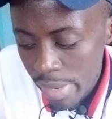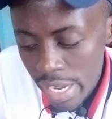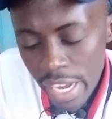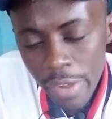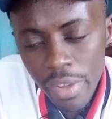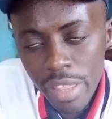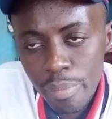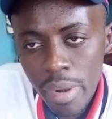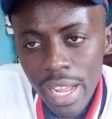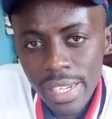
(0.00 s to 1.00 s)
be dealing
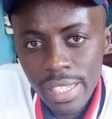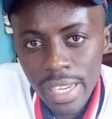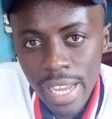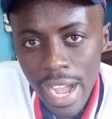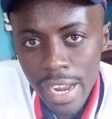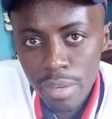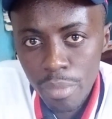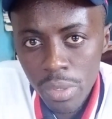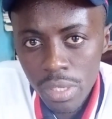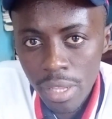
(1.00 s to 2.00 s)
with plants and
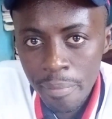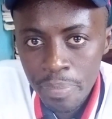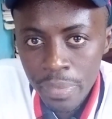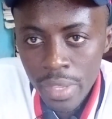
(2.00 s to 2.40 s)
animals.